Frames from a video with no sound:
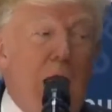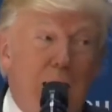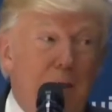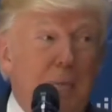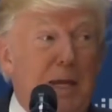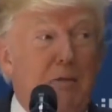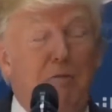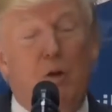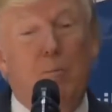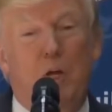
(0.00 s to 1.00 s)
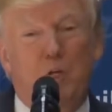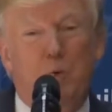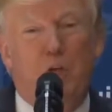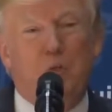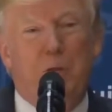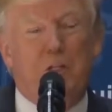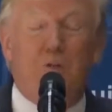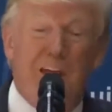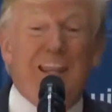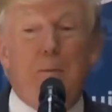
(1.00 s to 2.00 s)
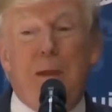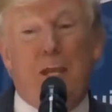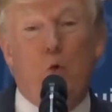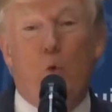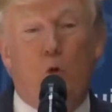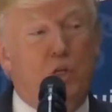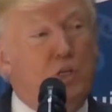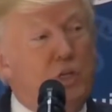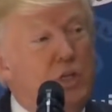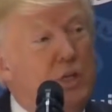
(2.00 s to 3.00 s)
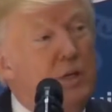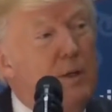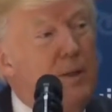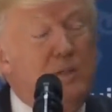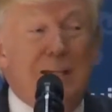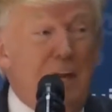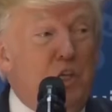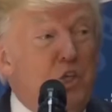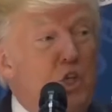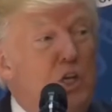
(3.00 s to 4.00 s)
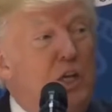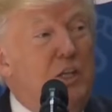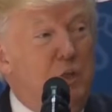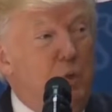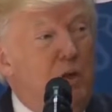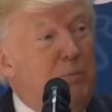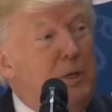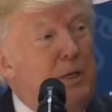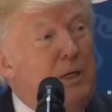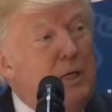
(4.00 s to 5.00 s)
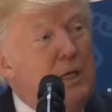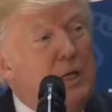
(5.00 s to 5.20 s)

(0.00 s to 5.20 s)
and they make it very much more expensive, and they make it worse. It's not as good as it would have been.